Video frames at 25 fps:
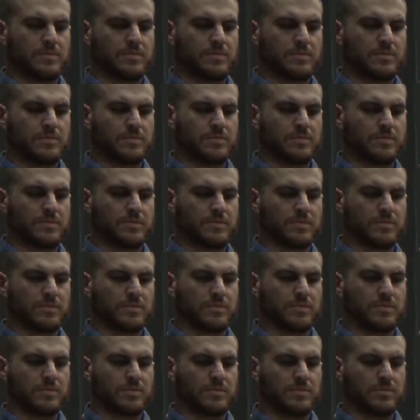
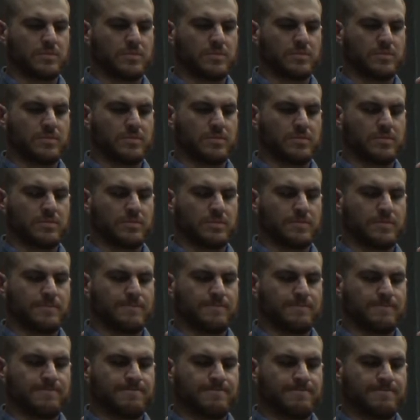
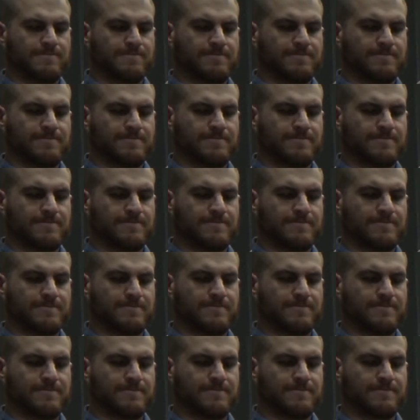
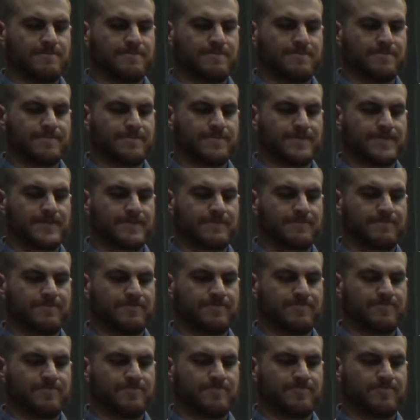
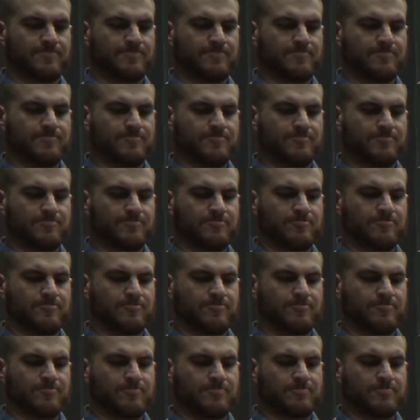
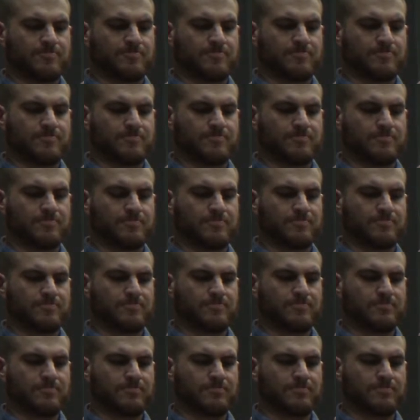
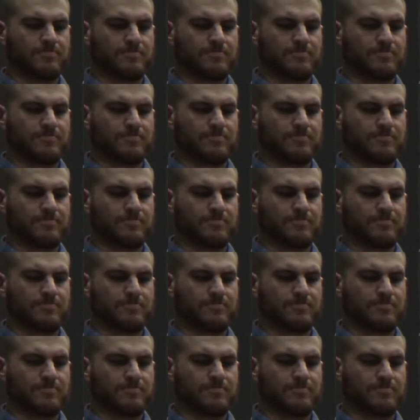No words are spoken by the person on screen.